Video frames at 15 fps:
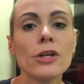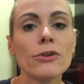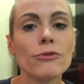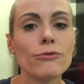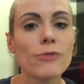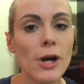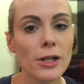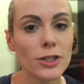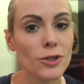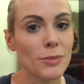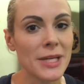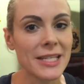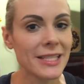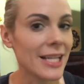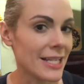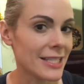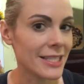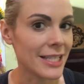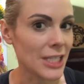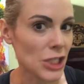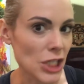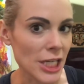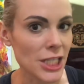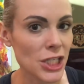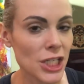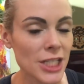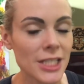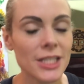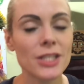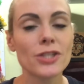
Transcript: volume and intensity changes,